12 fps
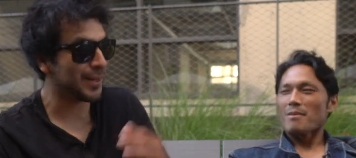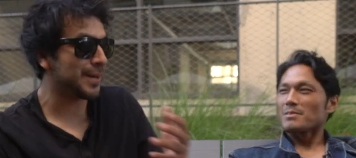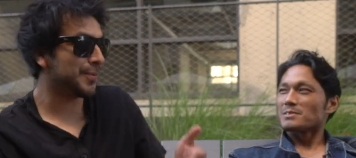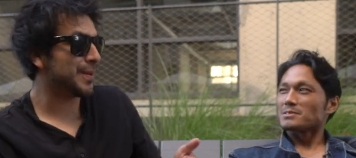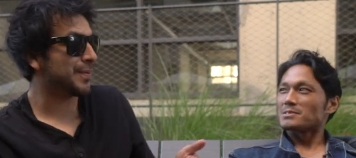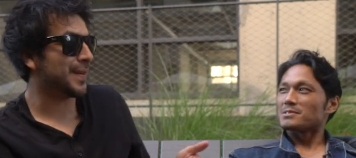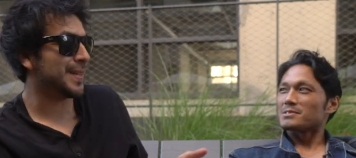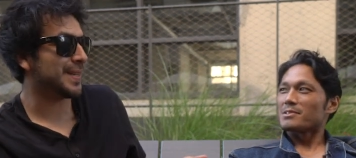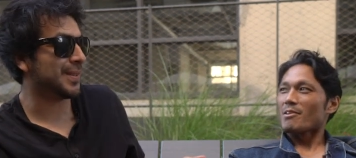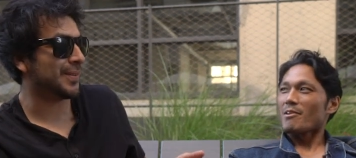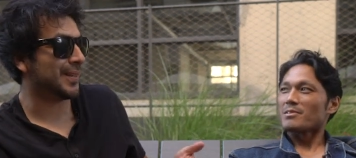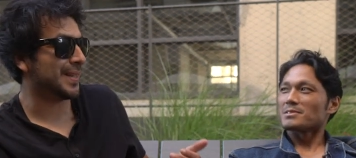Speaker 1: can we find
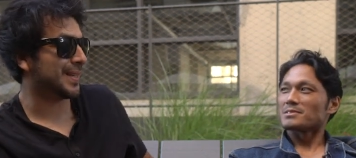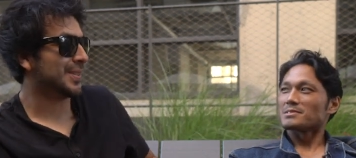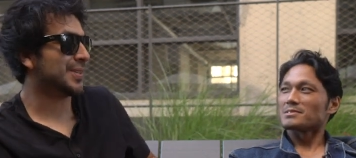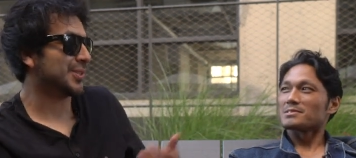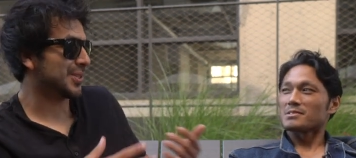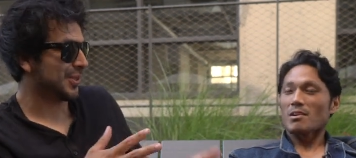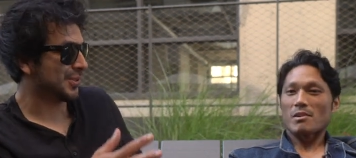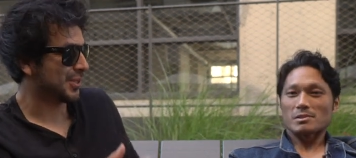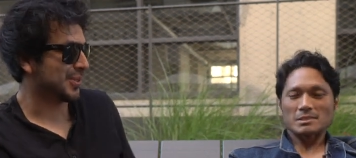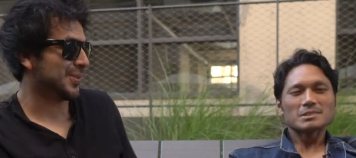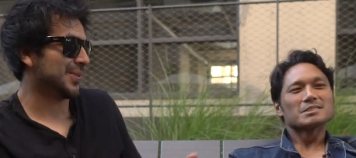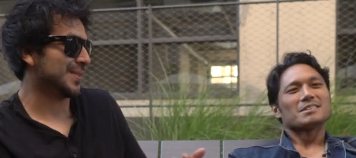you like on your
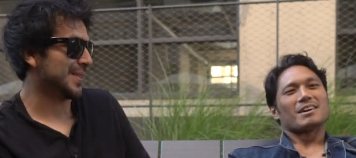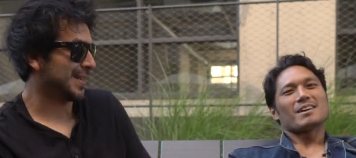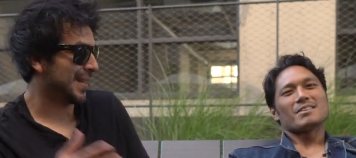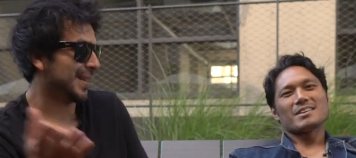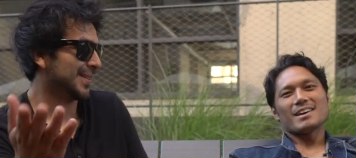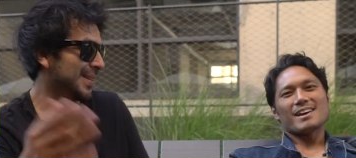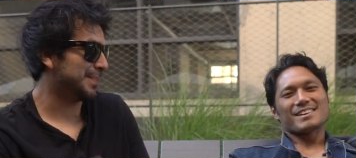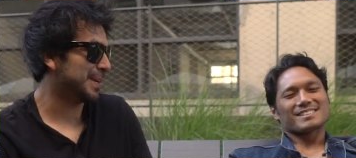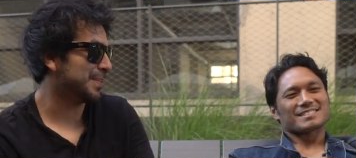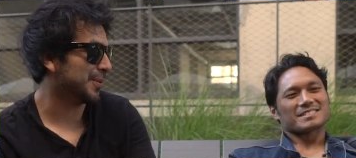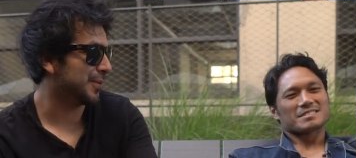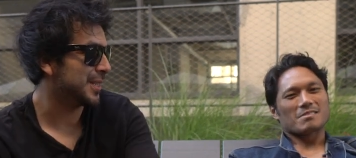socials and oh, how yeah. can
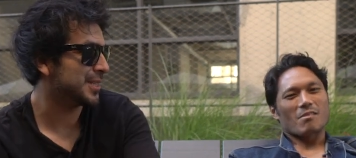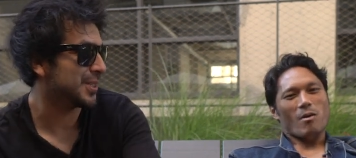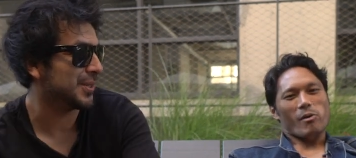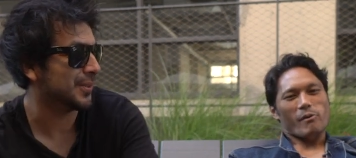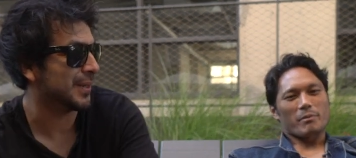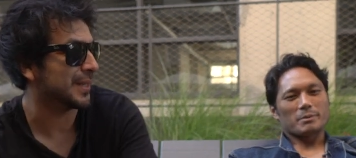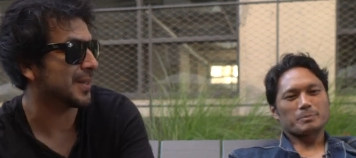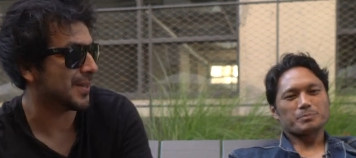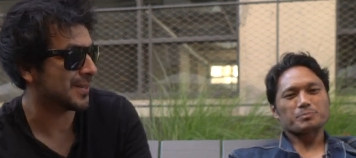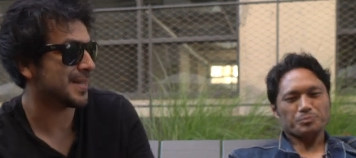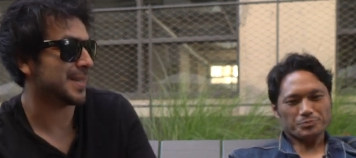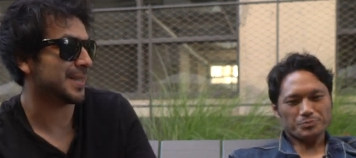people reach you and
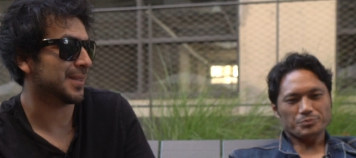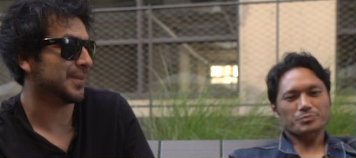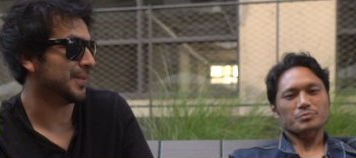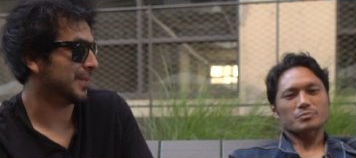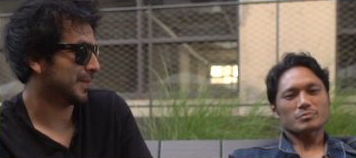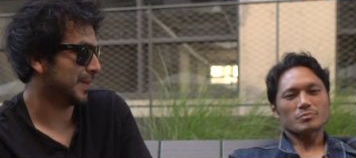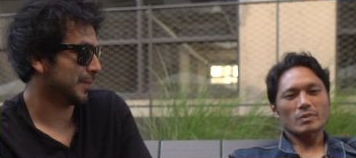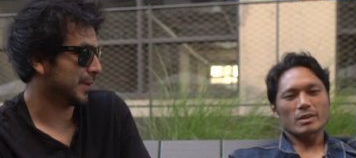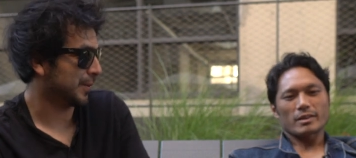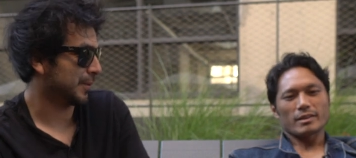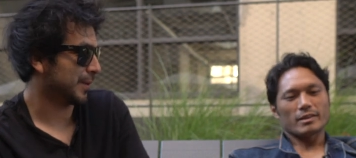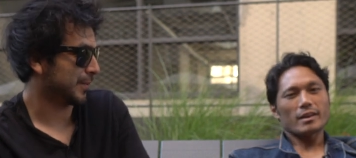contact you if they
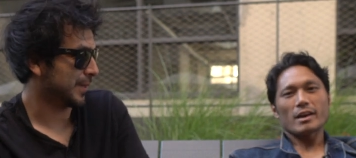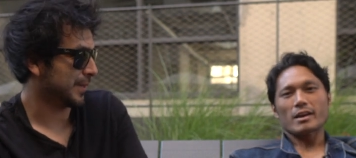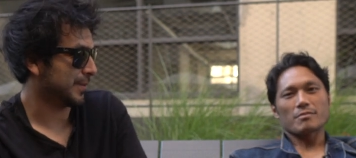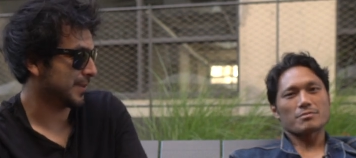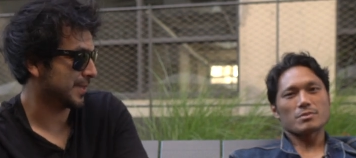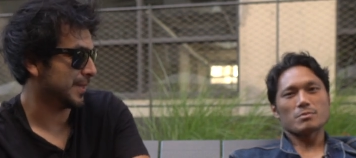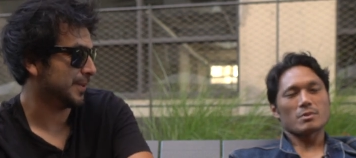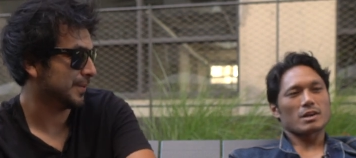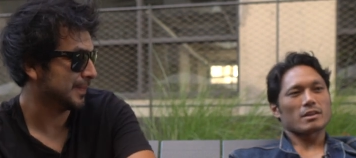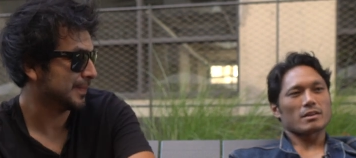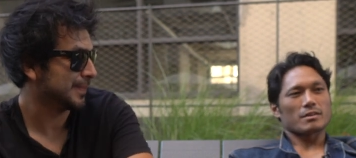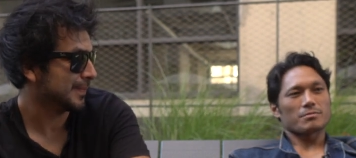want to work yeah, with you if you
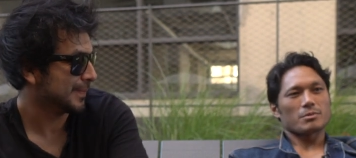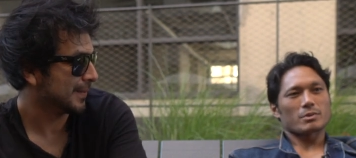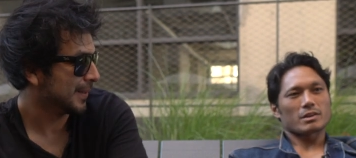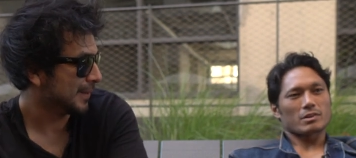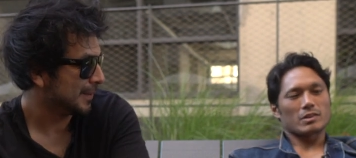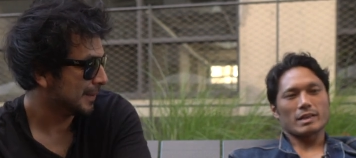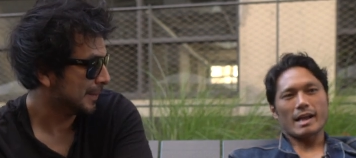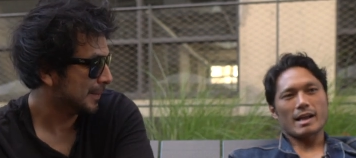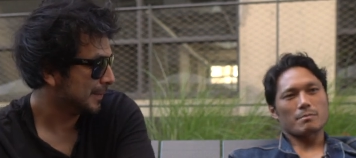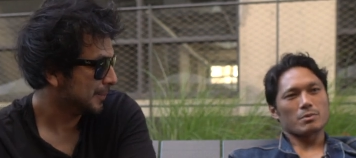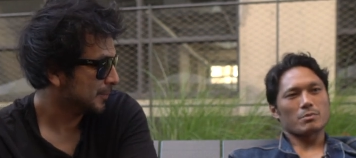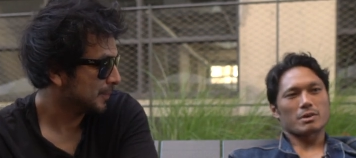want
Speaker 2: to if you want to
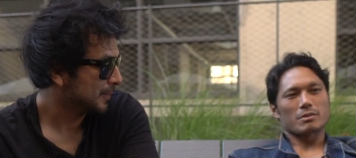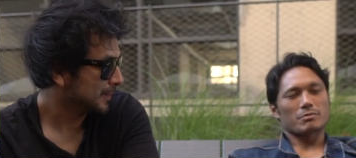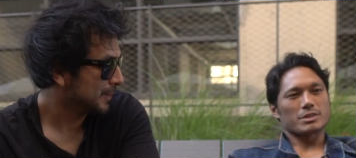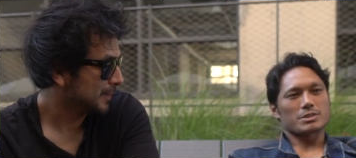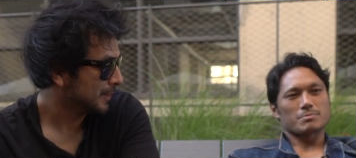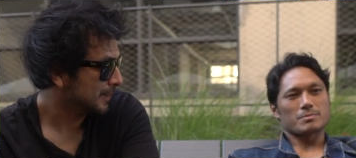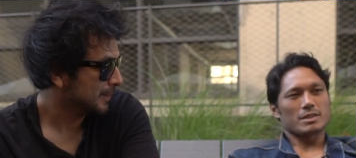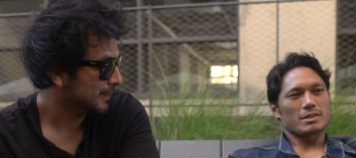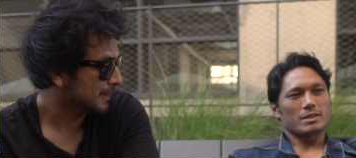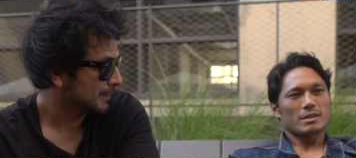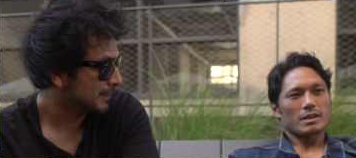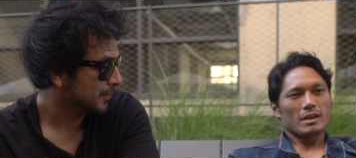collab you want to reach
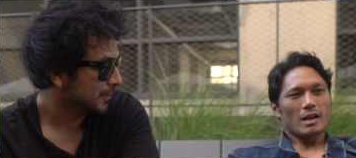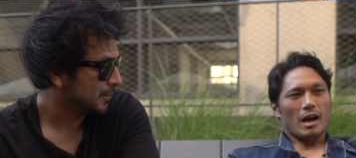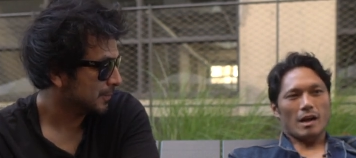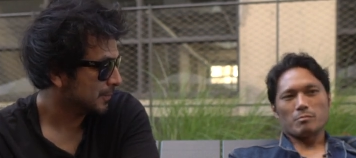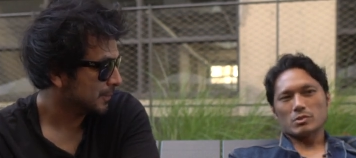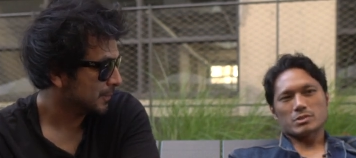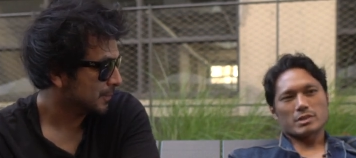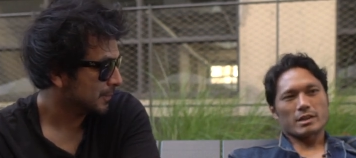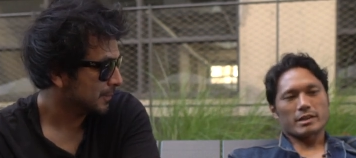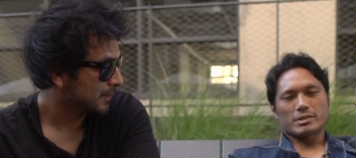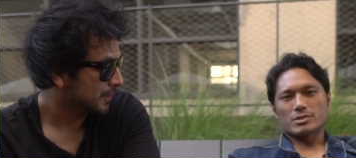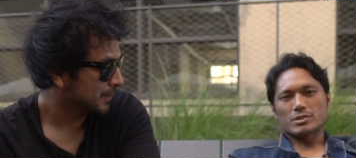me i'm mostly
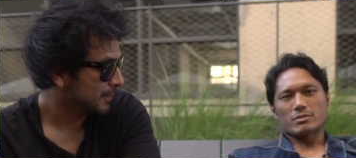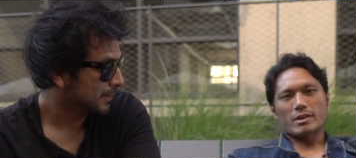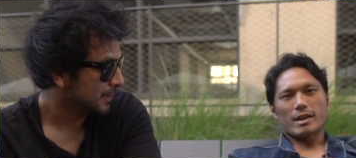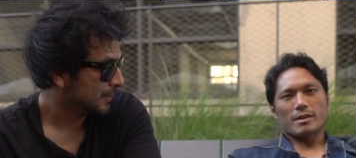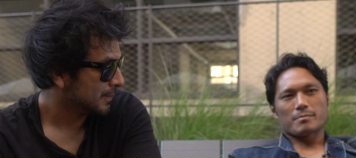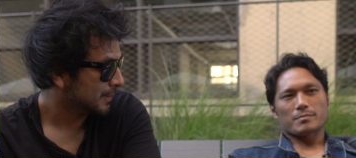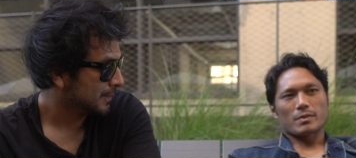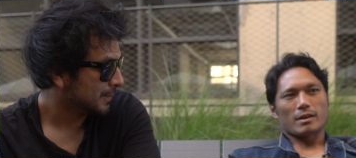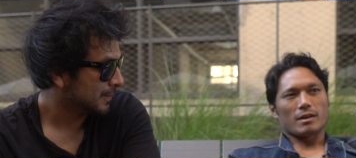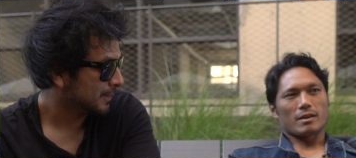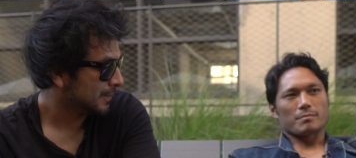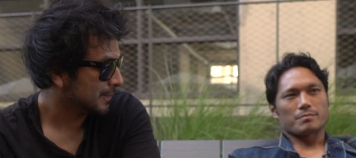on instagram
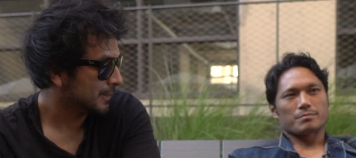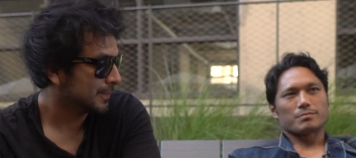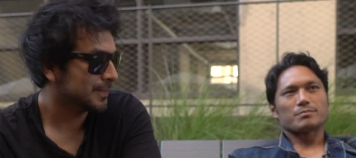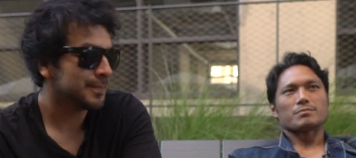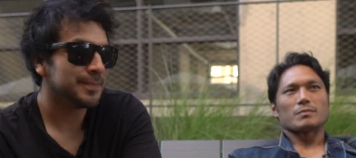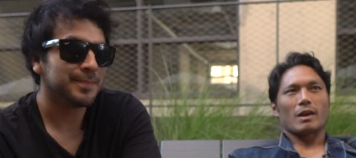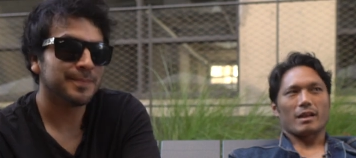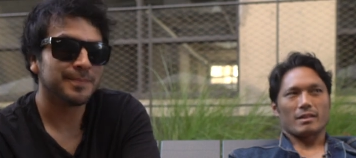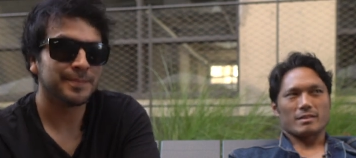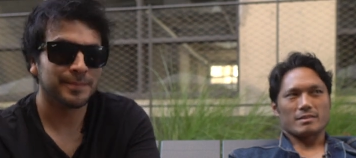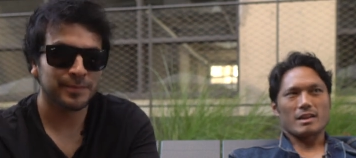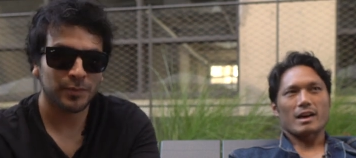um,
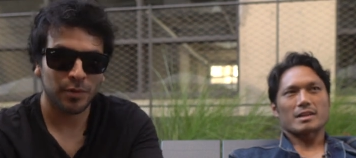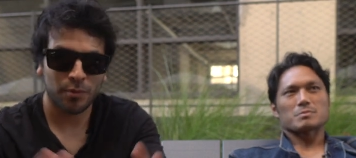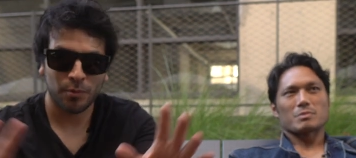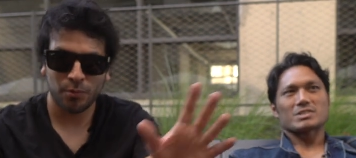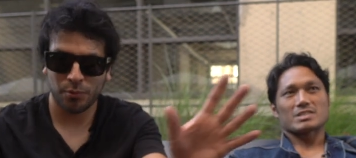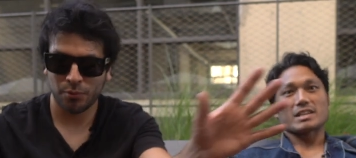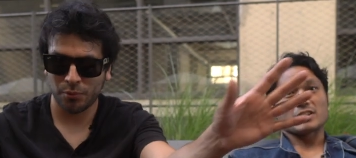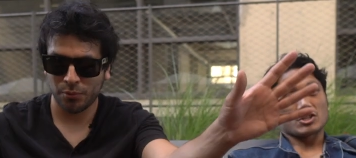not as much as I